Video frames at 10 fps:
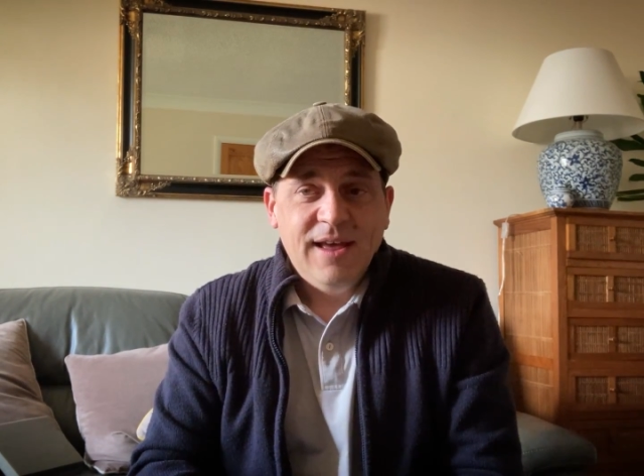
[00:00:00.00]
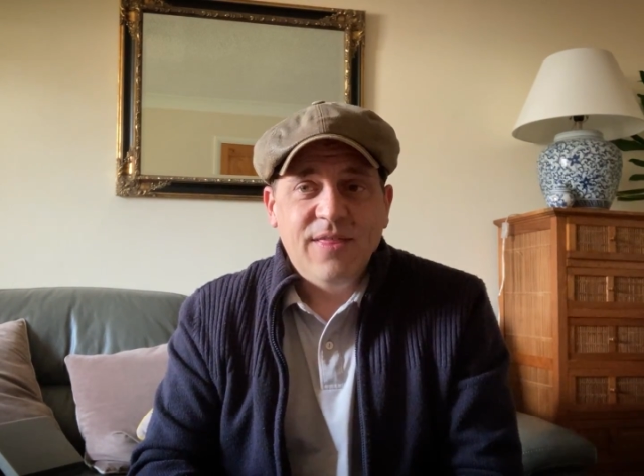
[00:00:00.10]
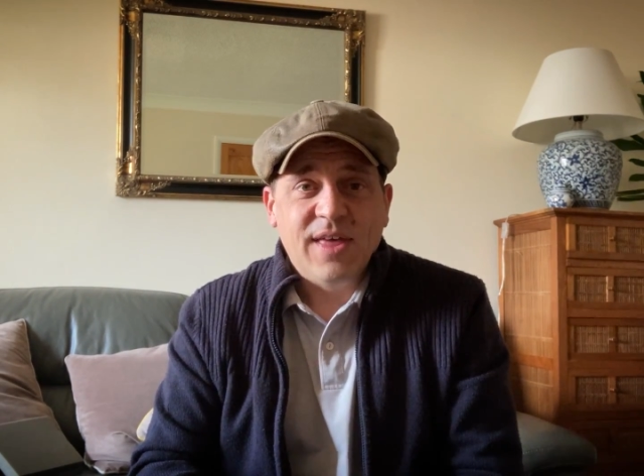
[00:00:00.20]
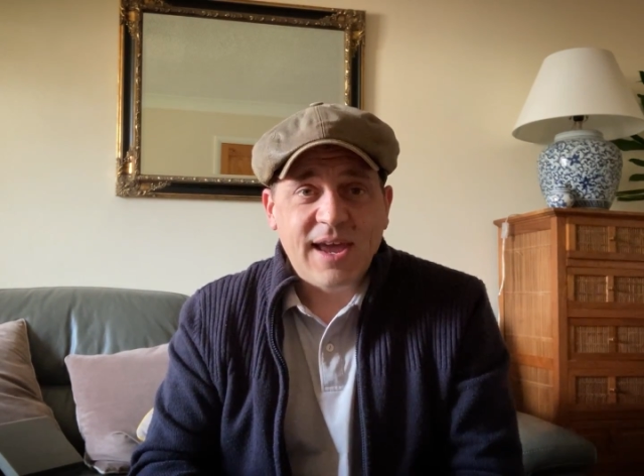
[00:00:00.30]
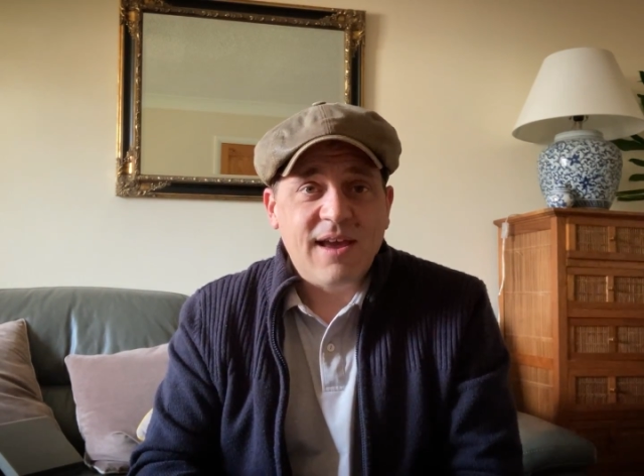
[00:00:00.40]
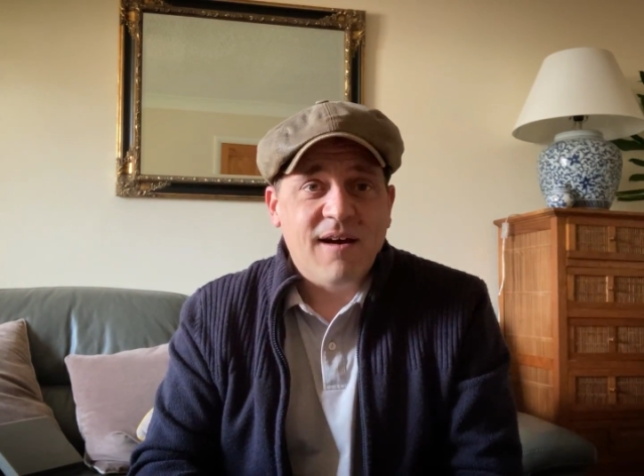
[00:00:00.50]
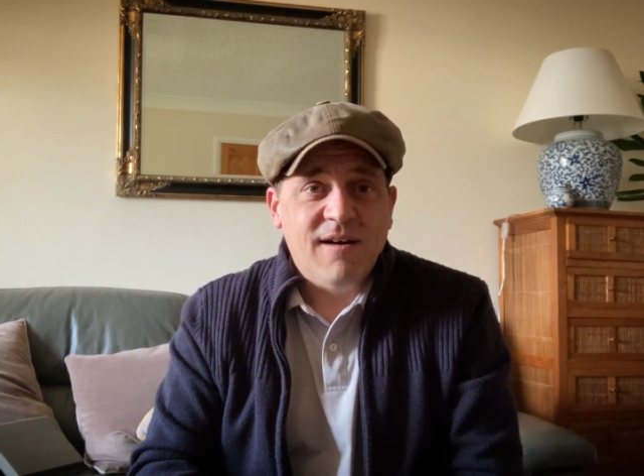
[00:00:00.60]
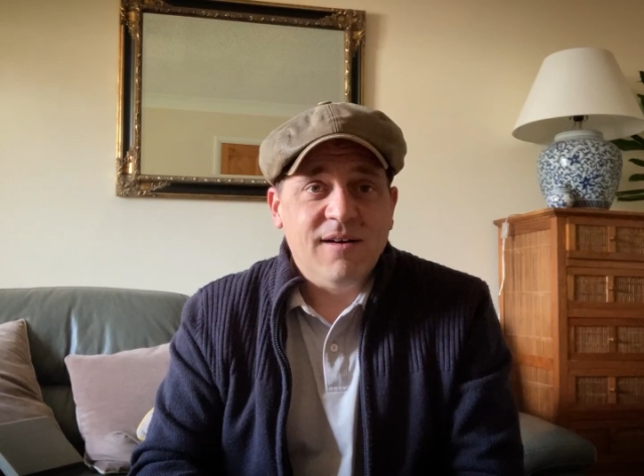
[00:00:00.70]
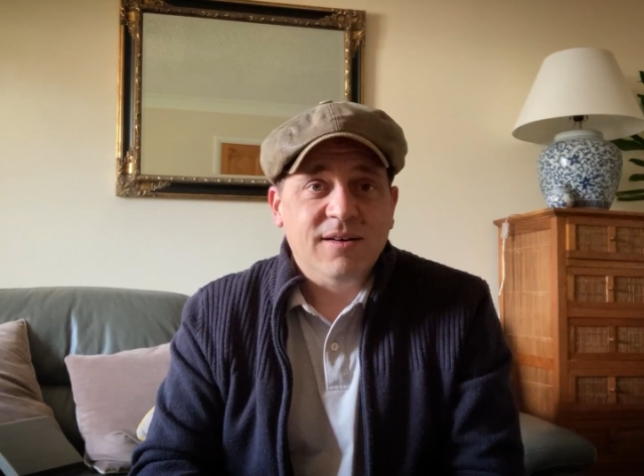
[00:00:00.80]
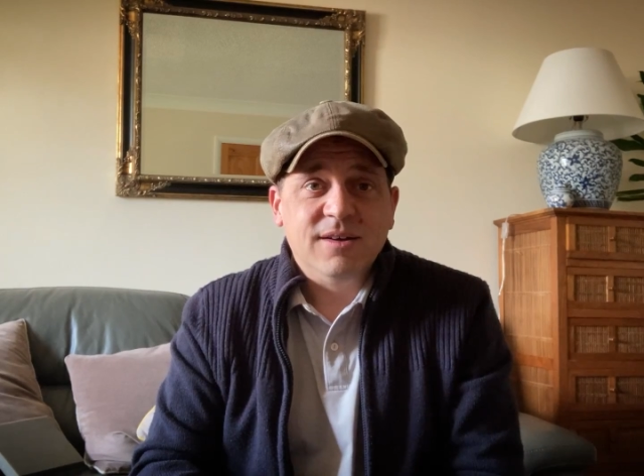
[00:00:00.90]
They
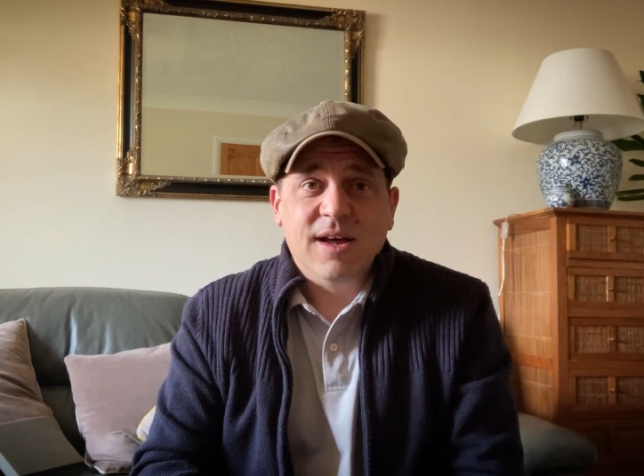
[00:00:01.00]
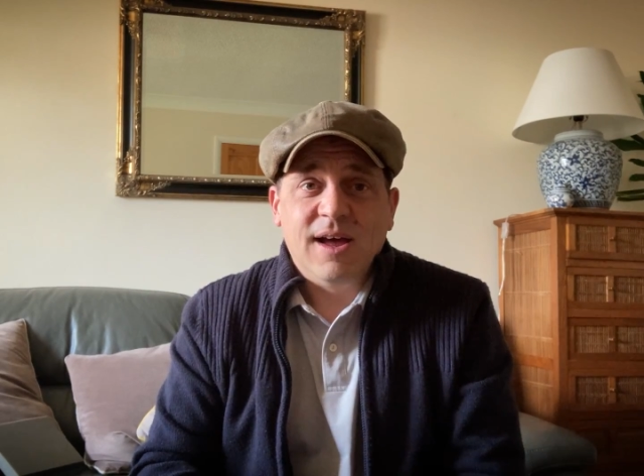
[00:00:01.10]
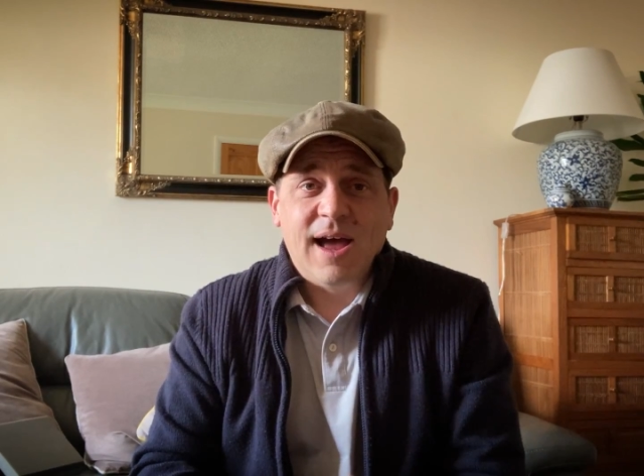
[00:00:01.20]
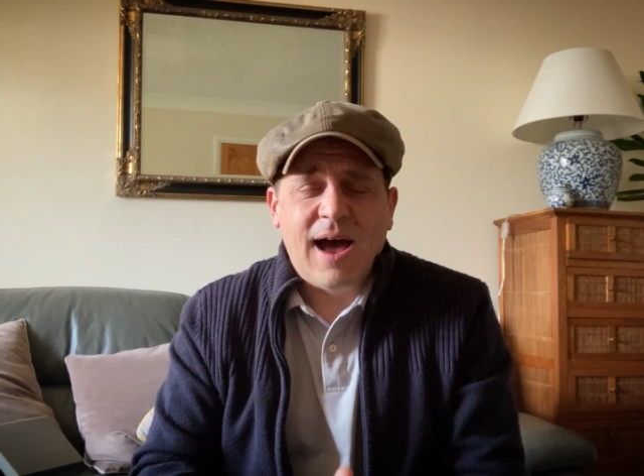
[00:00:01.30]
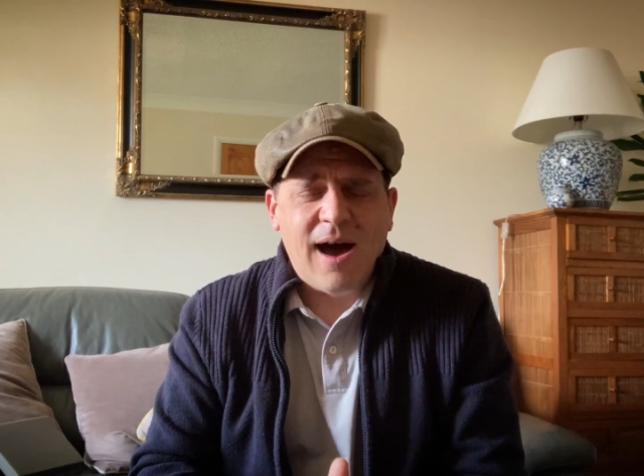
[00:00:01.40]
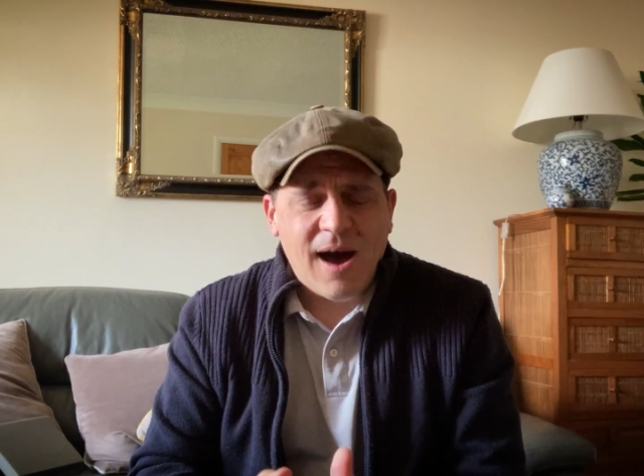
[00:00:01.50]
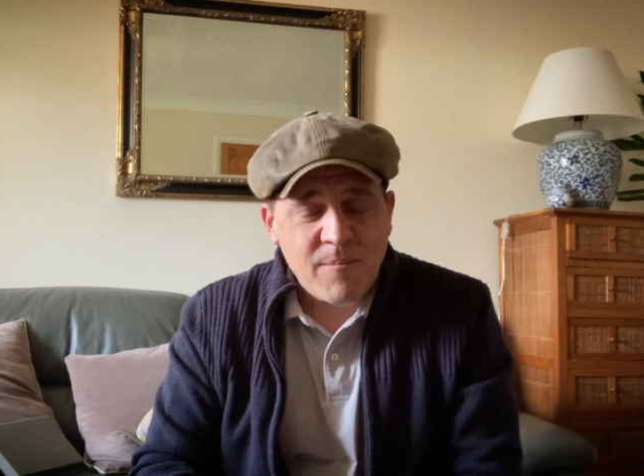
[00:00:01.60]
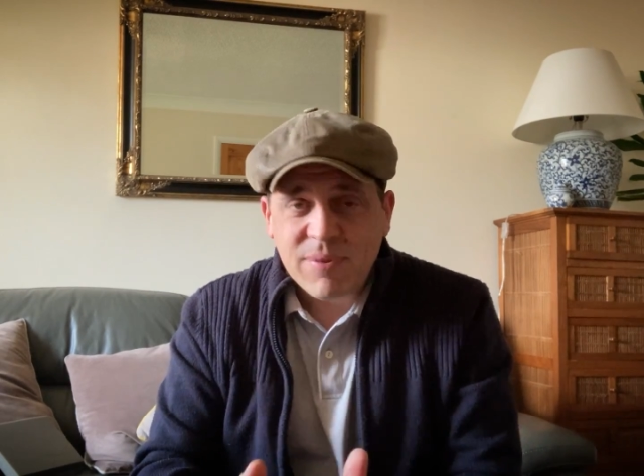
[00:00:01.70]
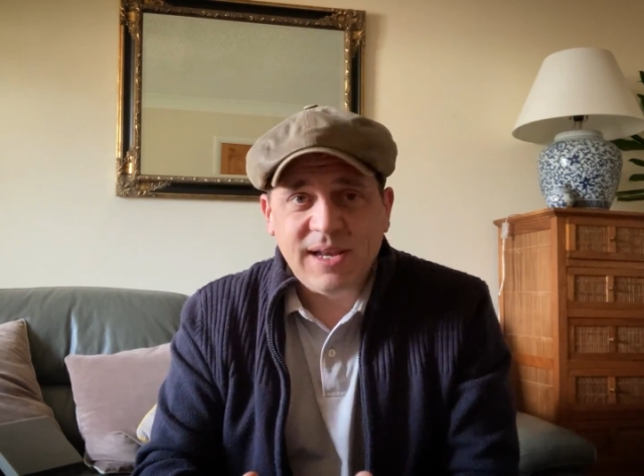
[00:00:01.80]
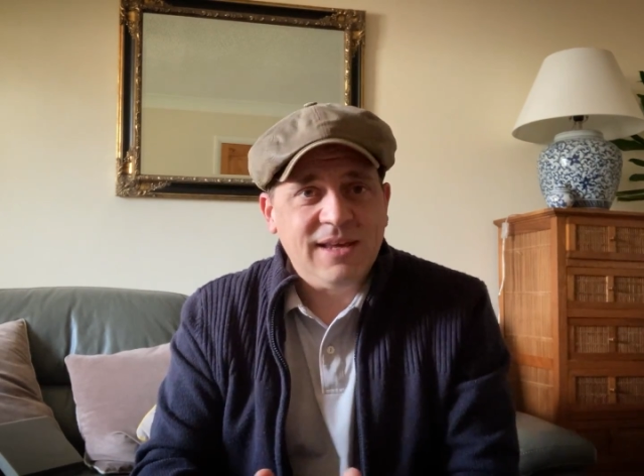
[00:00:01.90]
are
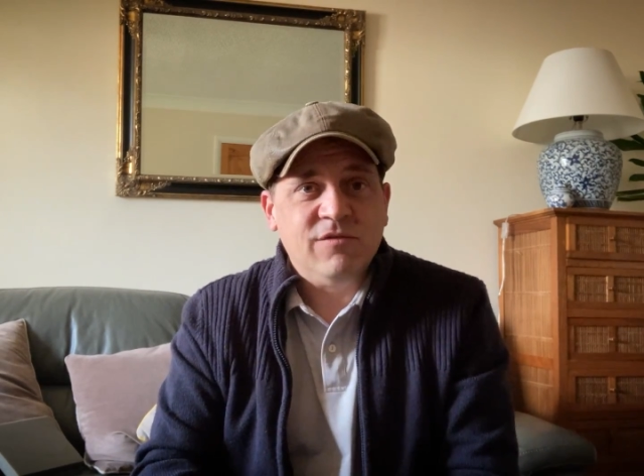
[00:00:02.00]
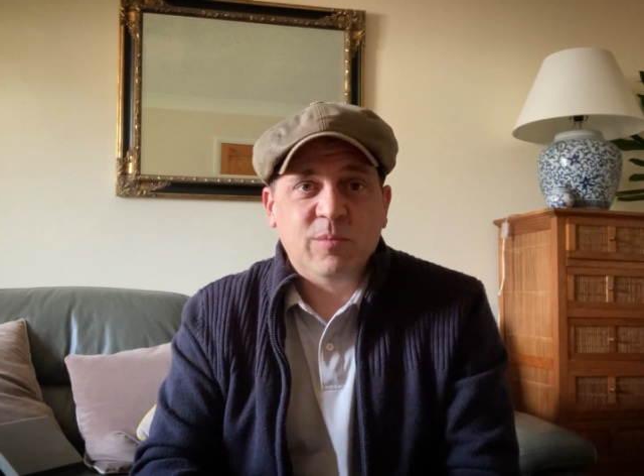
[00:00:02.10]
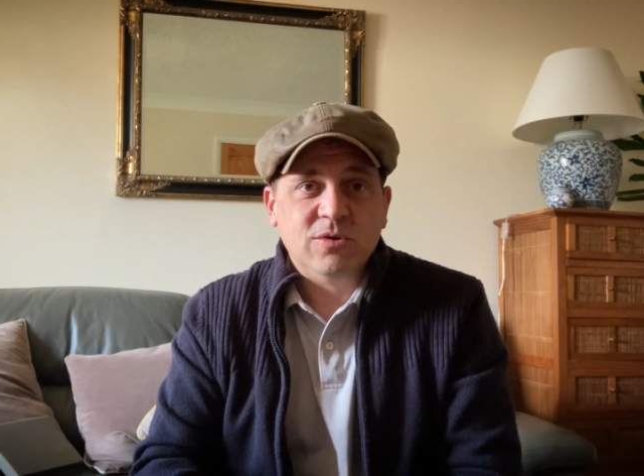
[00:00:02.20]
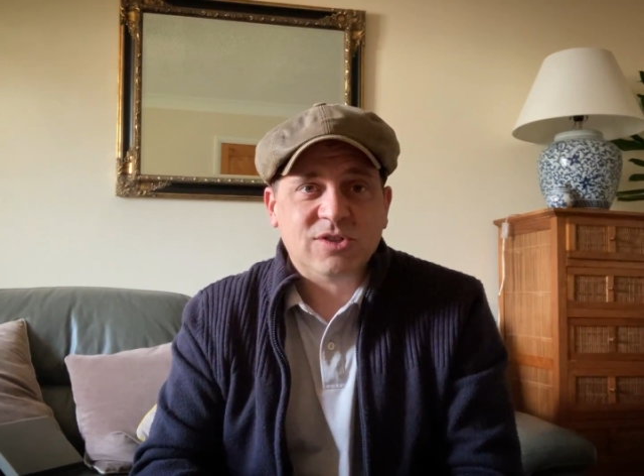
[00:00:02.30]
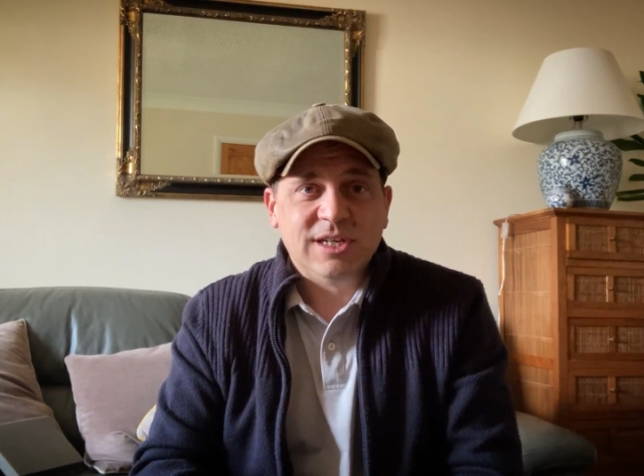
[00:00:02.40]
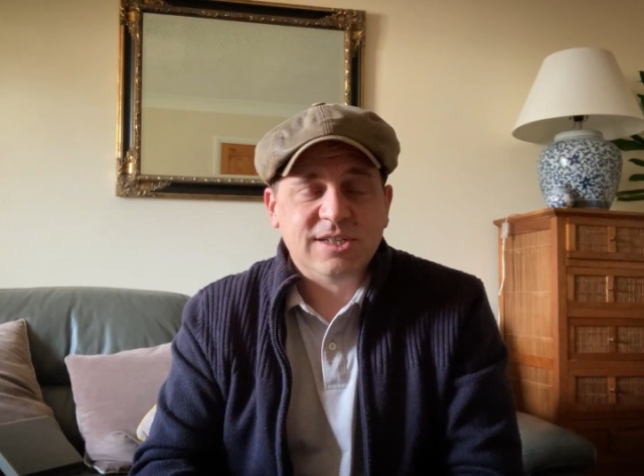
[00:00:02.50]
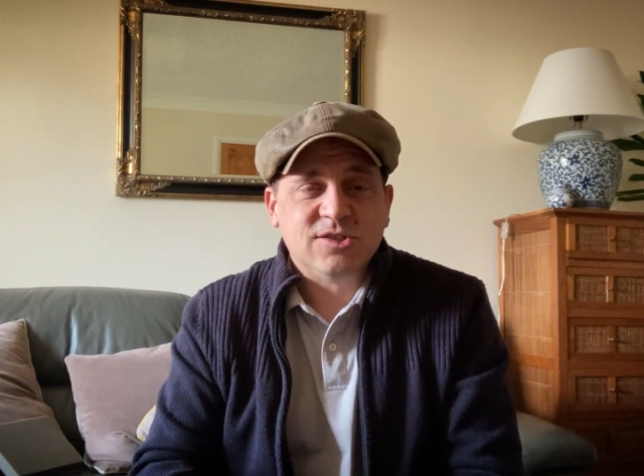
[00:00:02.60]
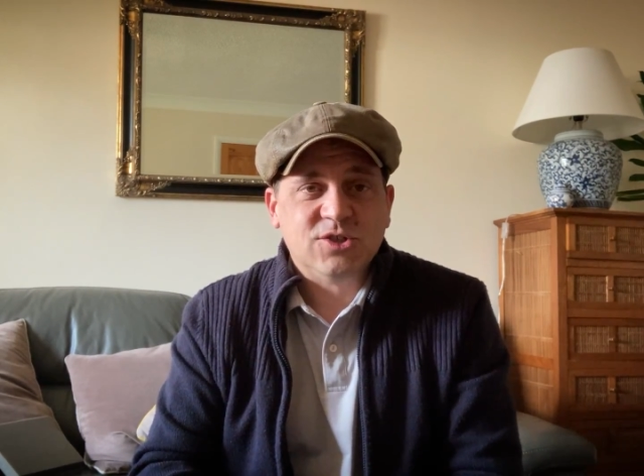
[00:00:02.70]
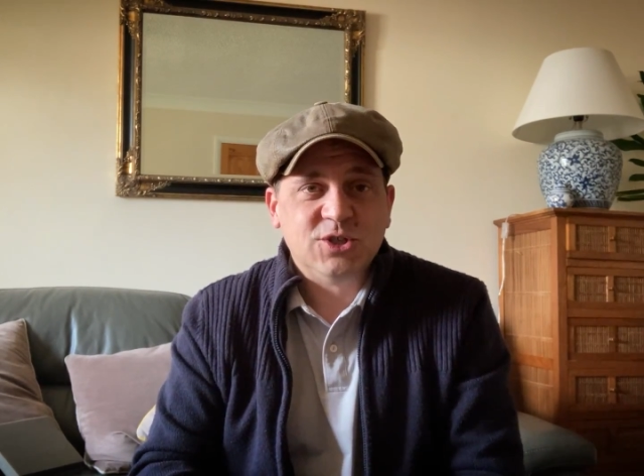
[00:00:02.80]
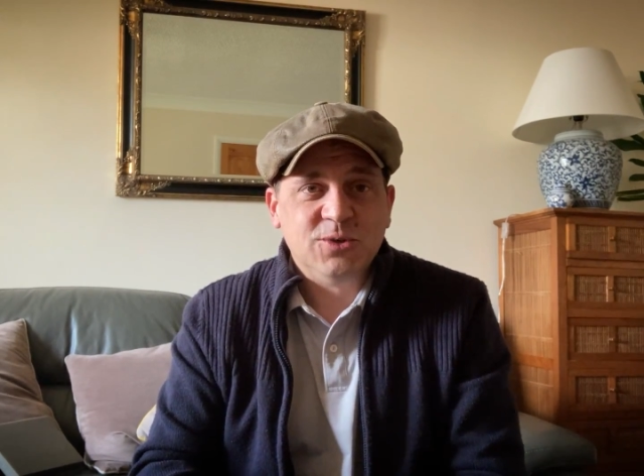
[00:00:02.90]
unbelievable to
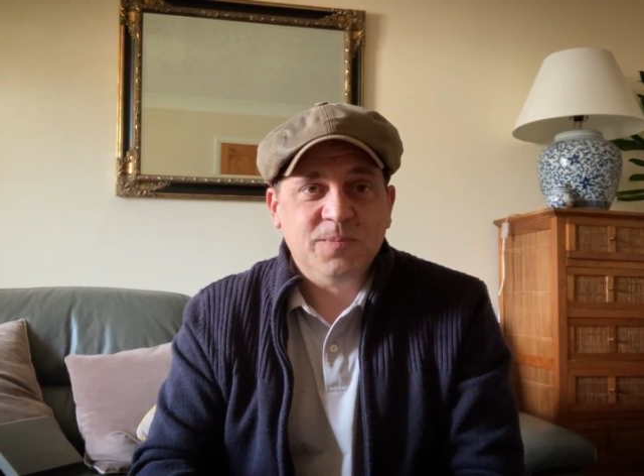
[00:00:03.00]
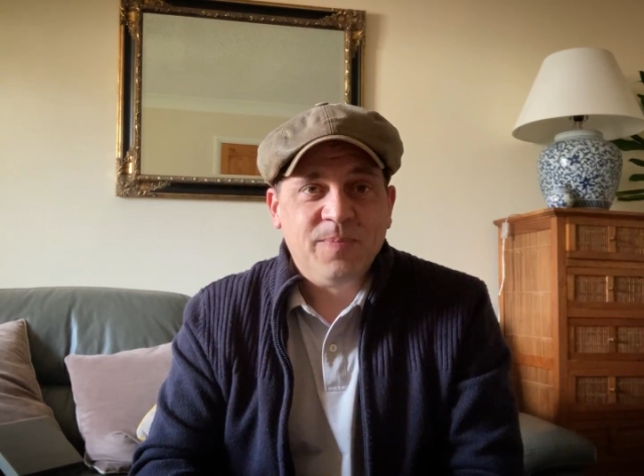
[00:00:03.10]
listen to.